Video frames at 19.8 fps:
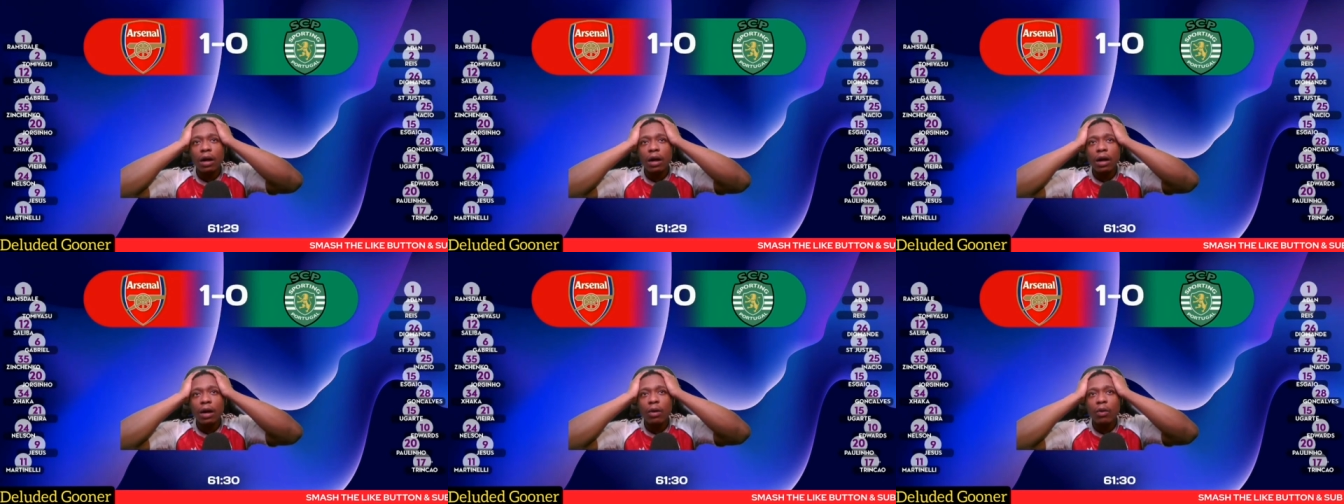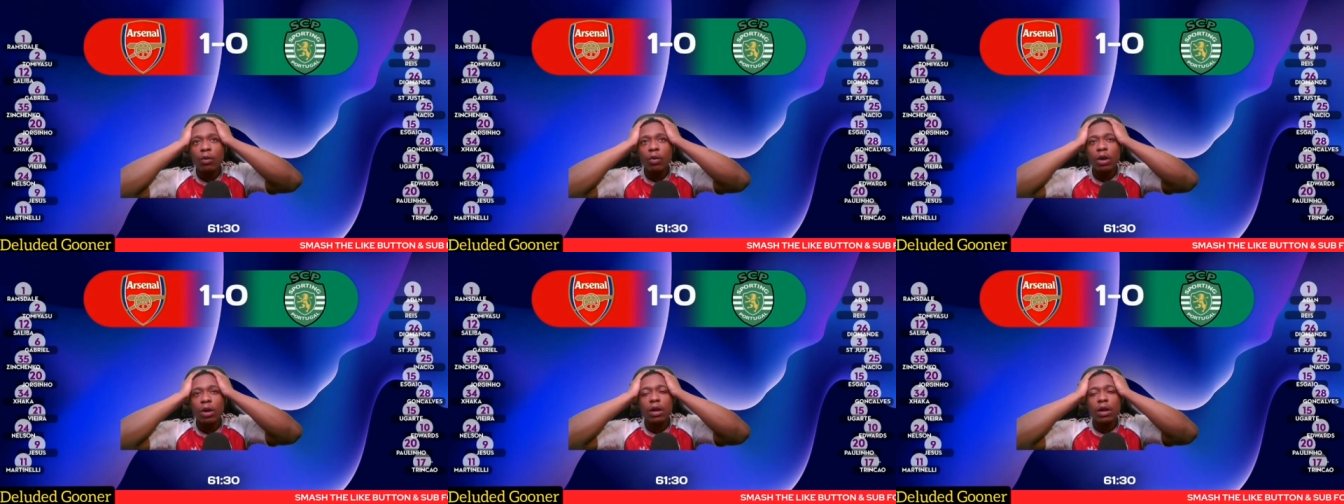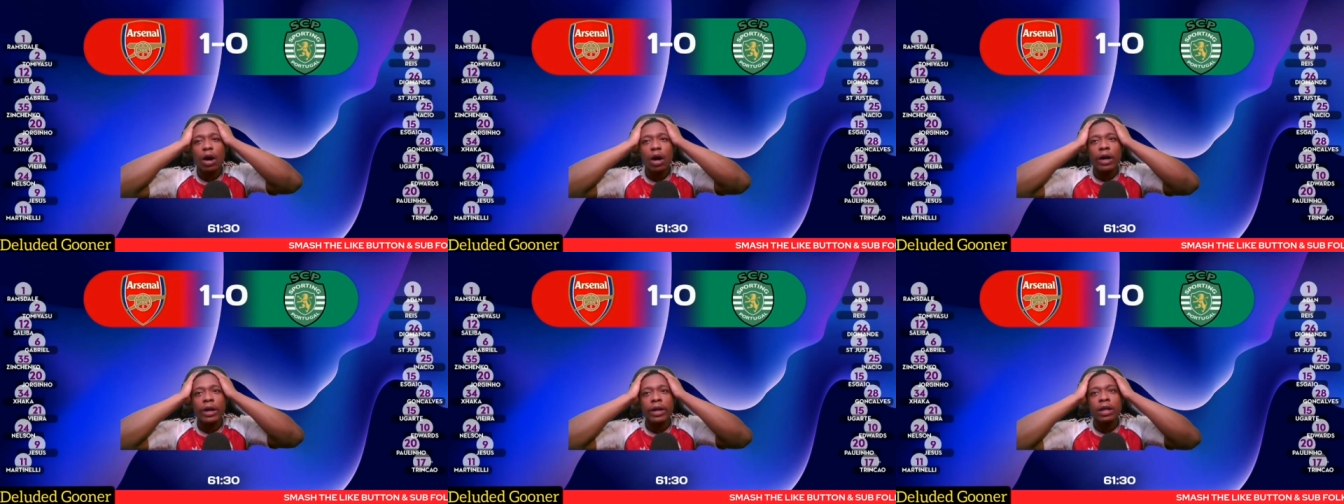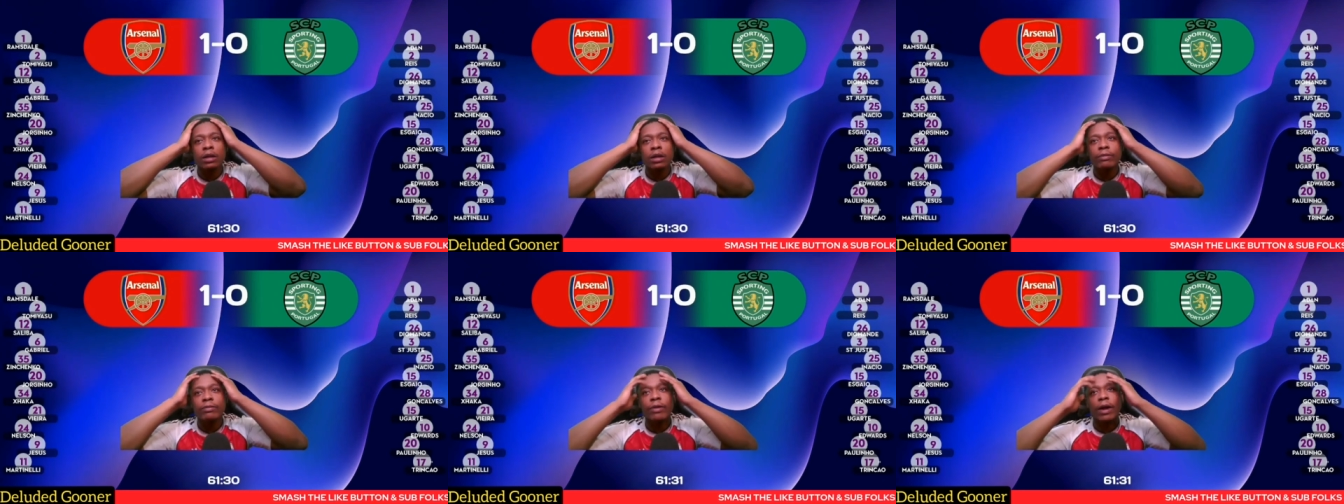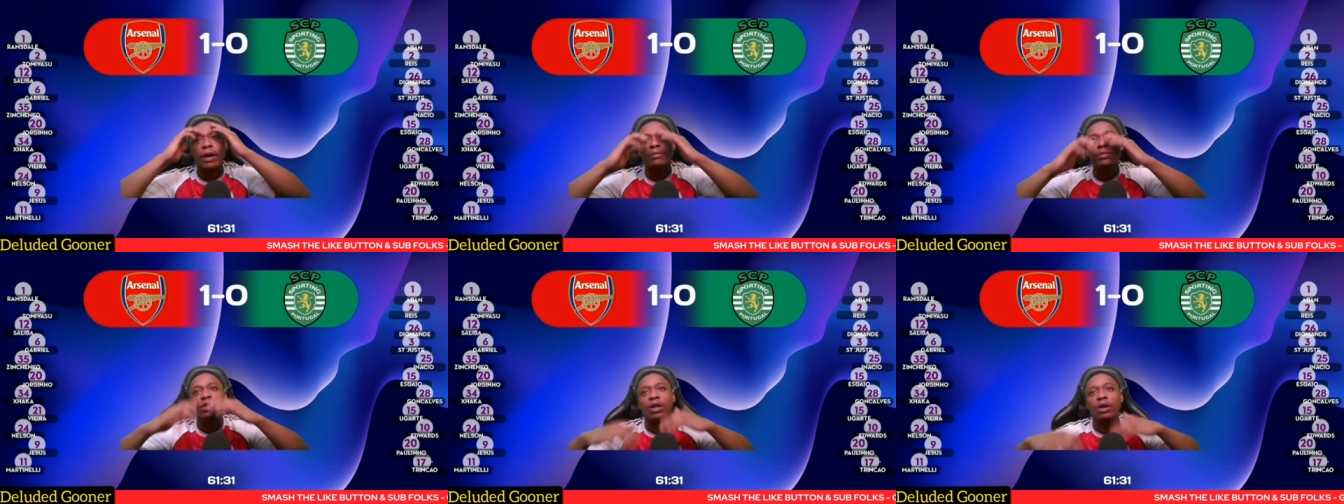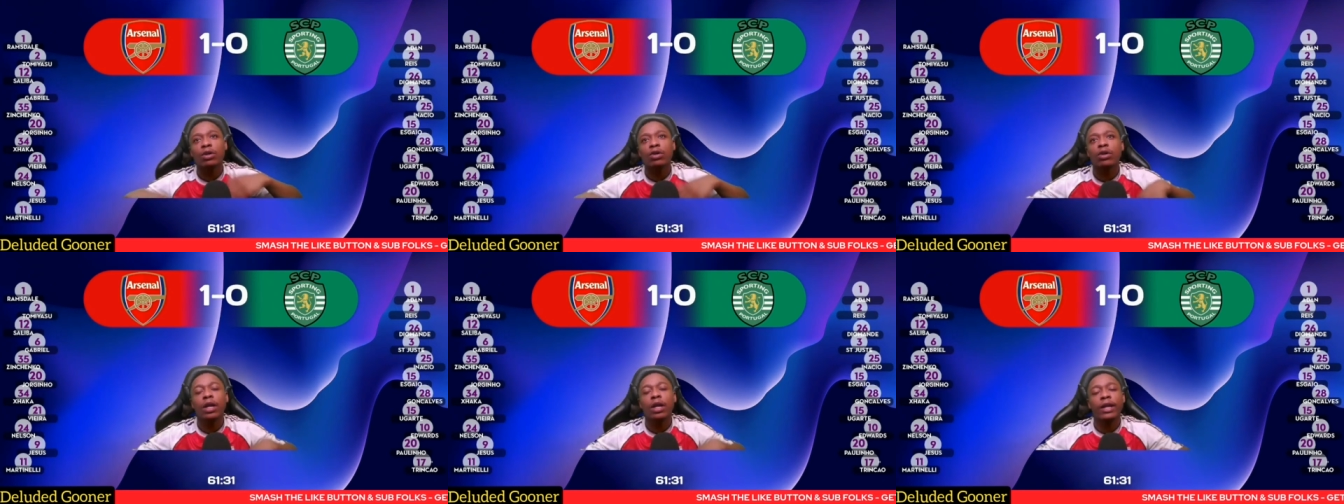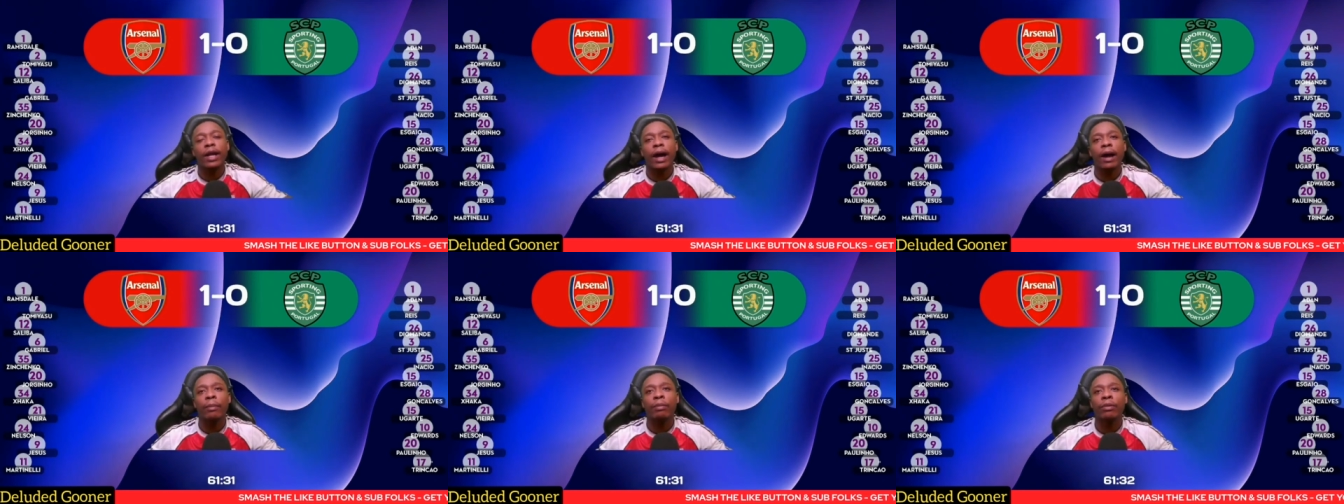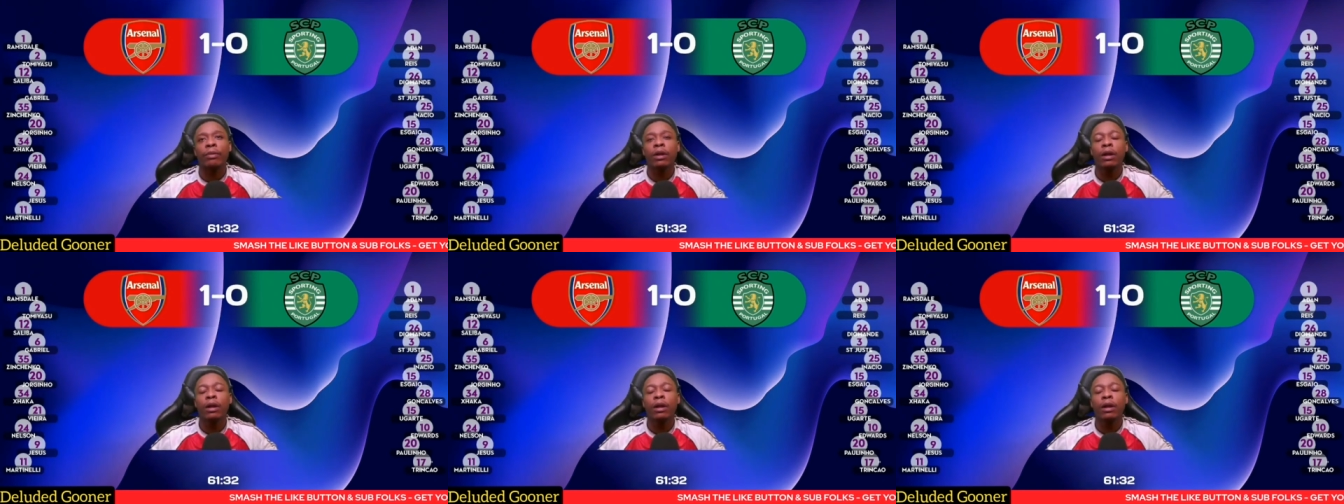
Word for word: Wallahi, Ramsdale, you let that happen.